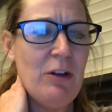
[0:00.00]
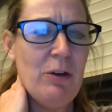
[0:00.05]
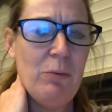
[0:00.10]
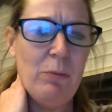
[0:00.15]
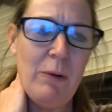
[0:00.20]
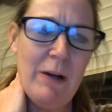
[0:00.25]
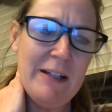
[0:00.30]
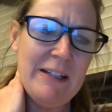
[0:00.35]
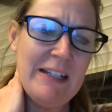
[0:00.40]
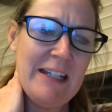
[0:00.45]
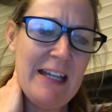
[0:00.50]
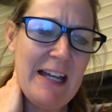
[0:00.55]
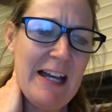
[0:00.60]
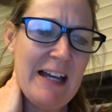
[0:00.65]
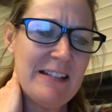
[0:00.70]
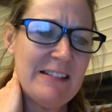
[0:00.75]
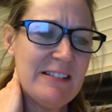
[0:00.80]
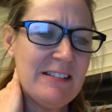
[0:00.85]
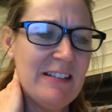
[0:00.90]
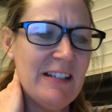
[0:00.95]
What? He
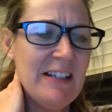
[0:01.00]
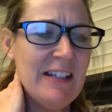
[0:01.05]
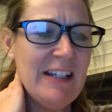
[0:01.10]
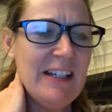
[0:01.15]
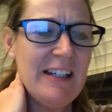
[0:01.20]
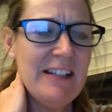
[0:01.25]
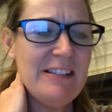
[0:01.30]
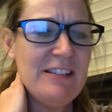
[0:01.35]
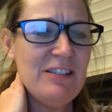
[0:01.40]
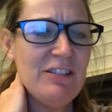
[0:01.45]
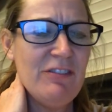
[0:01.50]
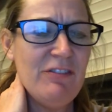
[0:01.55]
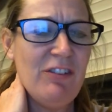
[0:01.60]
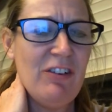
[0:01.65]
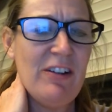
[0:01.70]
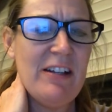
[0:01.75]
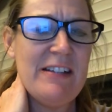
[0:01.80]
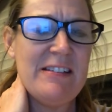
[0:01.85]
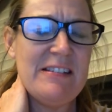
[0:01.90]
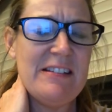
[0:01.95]
asked. It's your voice.